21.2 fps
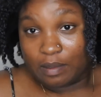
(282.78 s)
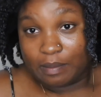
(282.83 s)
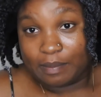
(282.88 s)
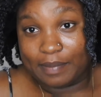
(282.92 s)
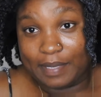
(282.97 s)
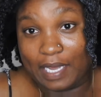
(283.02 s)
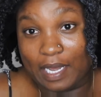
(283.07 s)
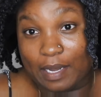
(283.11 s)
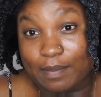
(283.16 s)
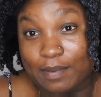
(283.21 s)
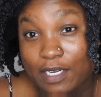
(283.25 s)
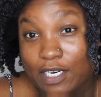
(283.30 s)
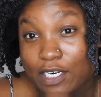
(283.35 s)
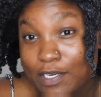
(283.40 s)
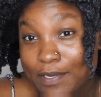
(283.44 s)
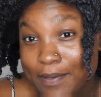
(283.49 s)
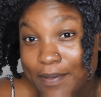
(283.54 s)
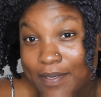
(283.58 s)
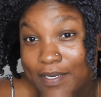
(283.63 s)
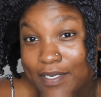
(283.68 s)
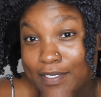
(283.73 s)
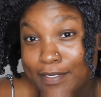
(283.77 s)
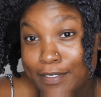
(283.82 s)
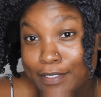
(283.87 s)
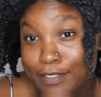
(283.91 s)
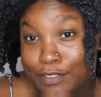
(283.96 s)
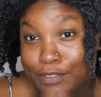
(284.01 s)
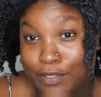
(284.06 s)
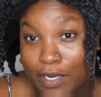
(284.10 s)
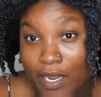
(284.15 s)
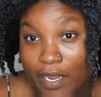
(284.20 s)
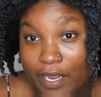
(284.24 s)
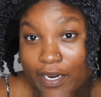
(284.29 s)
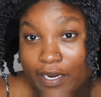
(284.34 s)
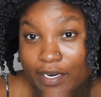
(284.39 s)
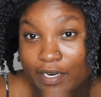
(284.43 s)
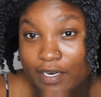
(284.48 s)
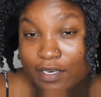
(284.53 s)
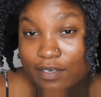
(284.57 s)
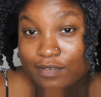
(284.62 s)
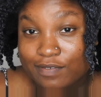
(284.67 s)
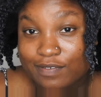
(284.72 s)
But yeah, I'm gonna go under the
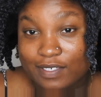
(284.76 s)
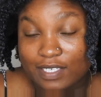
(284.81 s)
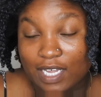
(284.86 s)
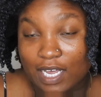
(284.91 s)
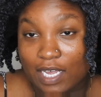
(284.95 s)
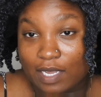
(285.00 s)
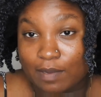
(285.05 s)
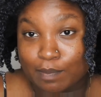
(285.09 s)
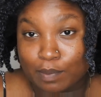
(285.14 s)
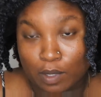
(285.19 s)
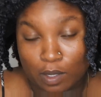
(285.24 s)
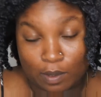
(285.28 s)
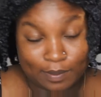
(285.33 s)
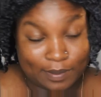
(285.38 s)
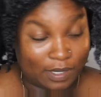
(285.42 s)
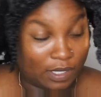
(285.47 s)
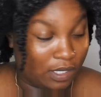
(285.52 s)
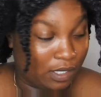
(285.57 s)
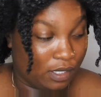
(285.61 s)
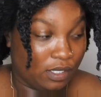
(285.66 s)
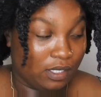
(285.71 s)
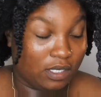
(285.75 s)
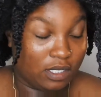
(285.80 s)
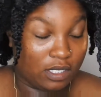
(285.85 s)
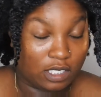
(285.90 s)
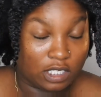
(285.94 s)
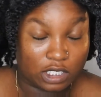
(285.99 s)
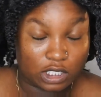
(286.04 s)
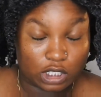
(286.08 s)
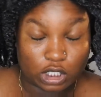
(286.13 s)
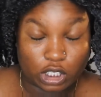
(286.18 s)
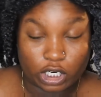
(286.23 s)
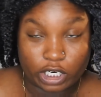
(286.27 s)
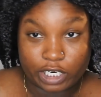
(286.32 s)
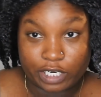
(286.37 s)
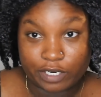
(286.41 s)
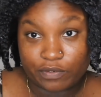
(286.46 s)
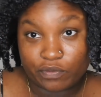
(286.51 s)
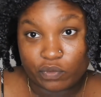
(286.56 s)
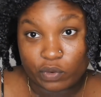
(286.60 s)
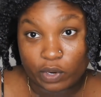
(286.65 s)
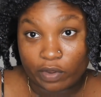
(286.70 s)
dryer for like probably
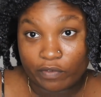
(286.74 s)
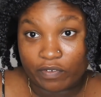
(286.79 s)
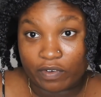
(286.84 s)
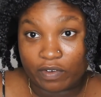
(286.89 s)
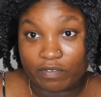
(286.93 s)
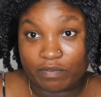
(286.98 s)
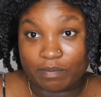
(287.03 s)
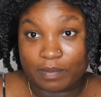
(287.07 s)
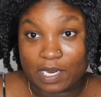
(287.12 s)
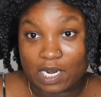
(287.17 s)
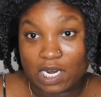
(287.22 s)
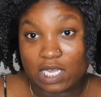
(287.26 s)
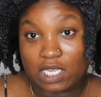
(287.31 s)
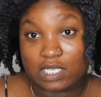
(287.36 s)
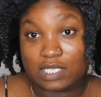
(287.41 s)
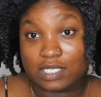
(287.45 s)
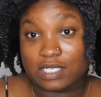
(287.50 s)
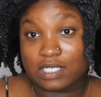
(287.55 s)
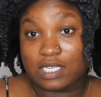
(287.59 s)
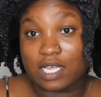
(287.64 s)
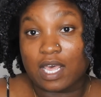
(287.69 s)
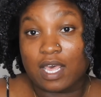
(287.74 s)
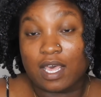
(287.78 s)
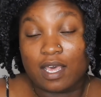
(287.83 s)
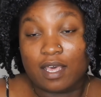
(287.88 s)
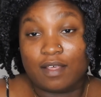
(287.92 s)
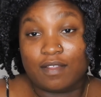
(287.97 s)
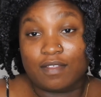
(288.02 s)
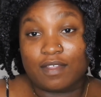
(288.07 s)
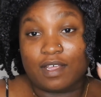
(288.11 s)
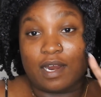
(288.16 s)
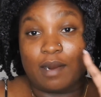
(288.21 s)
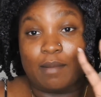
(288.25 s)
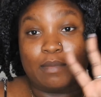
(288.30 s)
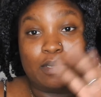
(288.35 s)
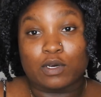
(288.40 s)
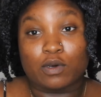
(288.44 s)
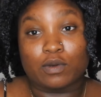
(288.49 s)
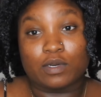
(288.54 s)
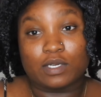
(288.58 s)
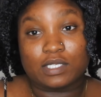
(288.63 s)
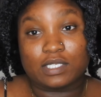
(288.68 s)
30 to 45 minutes. Then I'm
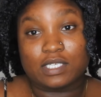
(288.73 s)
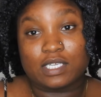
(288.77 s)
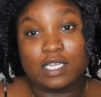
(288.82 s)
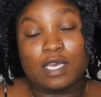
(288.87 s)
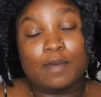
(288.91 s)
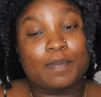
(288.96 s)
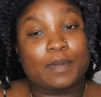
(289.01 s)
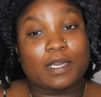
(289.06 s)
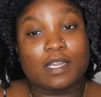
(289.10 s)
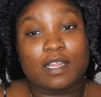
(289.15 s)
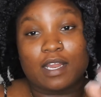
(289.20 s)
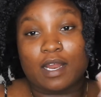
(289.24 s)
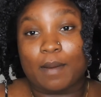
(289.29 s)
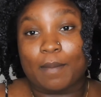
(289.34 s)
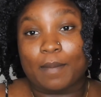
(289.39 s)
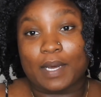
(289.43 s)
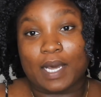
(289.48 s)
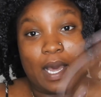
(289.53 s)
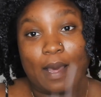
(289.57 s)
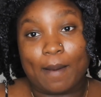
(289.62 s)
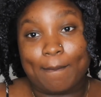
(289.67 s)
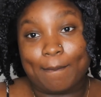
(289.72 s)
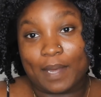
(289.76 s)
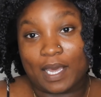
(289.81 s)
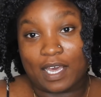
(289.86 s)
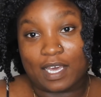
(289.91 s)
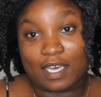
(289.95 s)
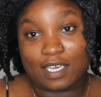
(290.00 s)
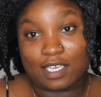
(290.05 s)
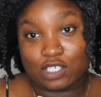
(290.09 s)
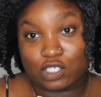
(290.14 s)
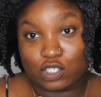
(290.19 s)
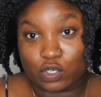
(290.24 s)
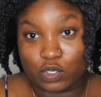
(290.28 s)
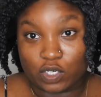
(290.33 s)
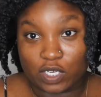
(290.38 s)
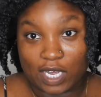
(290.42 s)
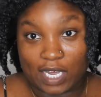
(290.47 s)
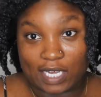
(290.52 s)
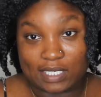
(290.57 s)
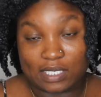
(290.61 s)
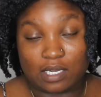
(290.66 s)
gonna go to sleep, and then I'm gonna come back and show you
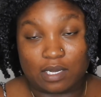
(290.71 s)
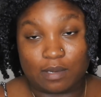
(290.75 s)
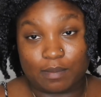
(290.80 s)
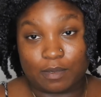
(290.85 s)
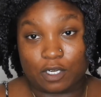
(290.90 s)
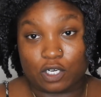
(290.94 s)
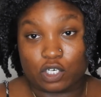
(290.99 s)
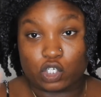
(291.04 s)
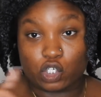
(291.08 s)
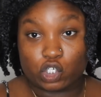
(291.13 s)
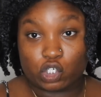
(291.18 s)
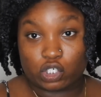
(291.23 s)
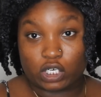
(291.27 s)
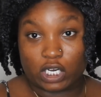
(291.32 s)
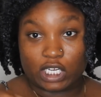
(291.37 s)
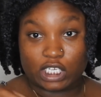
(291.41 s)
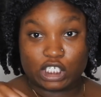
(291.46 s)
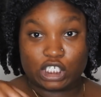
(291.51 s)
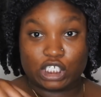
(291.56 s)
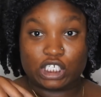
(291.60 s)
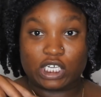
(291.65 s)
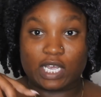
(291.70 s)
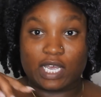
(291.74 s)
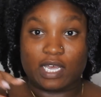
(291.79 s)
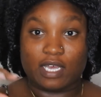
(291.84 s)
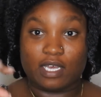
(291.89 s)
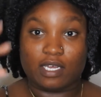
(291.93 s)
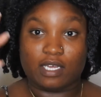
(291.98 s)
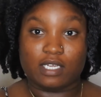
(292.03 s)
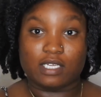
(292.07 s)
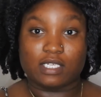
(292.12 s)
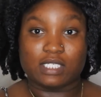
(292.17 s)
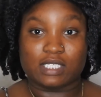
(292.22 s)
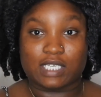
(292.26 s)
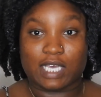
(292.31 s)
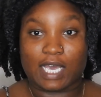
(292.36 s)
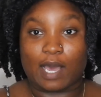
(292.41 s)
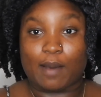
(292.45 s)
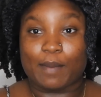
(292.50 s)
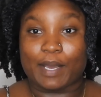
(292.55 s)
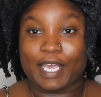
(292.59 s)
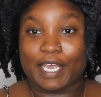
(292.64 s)
guys how I'm gonna stretch and
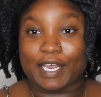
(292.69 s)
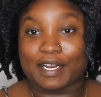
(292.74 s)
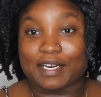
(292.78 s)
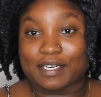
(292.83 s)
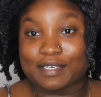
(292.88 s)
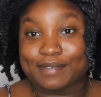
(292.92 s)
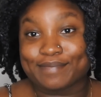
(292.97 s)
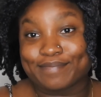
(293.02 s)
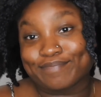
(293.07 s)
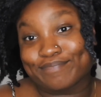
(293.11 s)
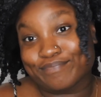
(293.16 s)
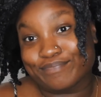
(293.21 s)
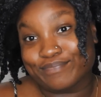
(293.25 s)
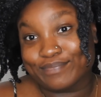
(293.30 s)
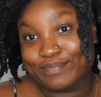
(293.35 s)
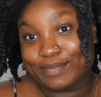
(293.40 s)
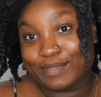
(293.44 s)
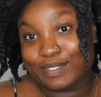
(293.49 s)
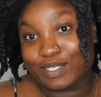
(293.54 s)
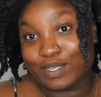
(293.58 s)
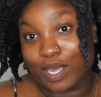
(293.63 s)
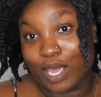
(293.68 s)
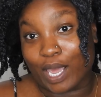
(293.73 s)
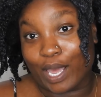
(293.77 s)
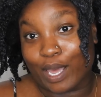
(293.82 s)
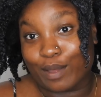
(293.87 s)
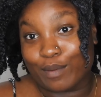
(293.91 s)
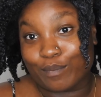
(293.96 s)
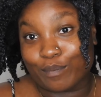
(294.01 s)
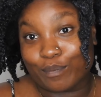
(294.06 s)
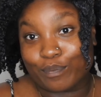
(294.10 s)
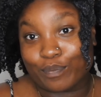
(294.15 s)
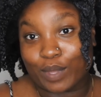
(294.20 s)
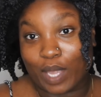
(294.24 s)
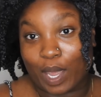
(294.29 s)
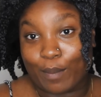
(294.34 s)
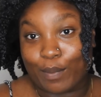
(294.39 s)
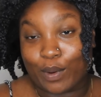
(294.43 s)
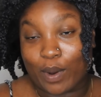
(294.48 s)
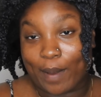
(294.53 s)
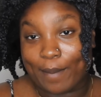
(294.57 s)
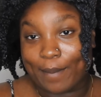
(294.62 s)
take out my hair. So yeah,
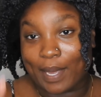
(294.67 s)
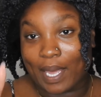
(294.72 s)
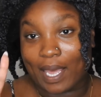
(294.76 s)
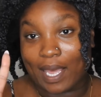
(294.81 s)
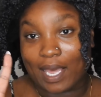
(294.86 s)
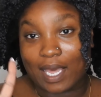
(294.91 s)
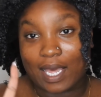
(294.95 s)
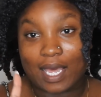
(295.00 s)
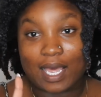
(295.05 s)
I'll be right back.